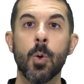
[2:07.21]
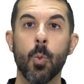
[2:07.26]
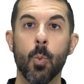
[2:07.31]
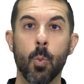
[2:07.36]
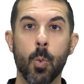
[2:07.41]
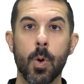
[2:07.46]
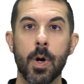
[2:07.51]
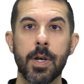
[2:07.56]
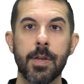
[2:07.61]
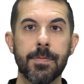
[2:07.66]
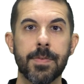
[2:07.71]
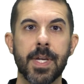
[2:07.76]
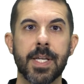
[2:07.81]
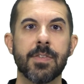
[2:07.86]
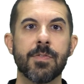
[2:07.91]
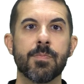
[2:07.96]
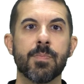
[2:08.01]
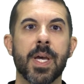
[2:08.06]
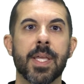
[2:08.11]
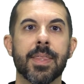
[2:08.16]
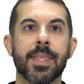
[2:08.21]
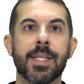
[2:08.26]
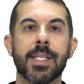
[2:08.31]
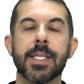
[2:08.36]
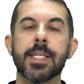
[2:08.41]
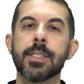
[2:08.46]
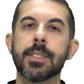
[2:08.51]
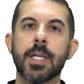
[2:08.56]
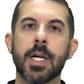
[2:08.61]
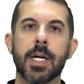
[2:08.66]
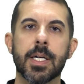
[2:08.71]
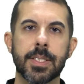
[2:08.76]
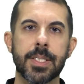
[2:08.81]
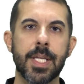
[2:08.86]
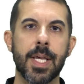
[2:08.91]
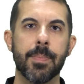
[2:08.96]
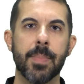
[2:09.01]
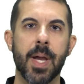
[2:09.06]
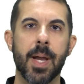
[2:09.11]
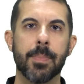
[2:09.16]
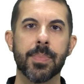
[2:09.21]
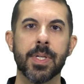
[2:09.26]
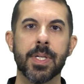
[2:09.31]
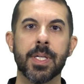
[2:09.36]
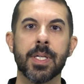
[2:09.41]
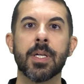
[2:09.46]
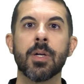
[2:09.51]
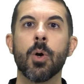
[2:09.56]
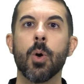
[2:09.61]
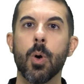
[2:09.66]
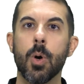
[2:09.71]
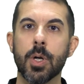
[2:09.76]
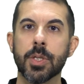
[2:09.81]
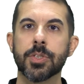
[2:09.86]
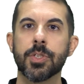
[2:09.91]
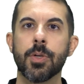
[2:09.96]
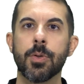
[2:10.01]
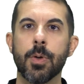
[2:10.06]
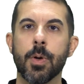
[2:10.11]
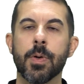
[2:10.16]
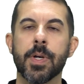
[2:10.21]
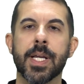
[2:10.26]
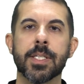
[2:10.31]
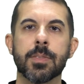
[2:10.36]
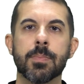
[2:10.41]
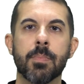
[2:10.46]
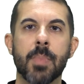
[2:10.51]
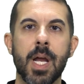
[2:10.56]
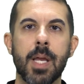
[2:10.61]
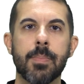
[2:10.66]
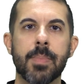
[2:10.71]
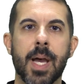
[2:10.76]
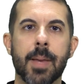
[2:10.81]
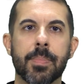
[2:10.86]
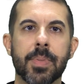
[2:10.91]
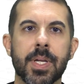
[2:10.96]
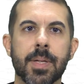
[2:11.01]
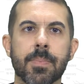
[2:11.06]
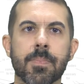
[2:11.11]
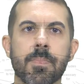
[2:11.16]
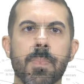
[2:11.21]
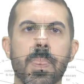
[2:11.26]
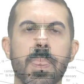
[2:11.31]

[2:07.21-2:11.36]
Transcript: One effective method is concept mapping, also known as mind mapping.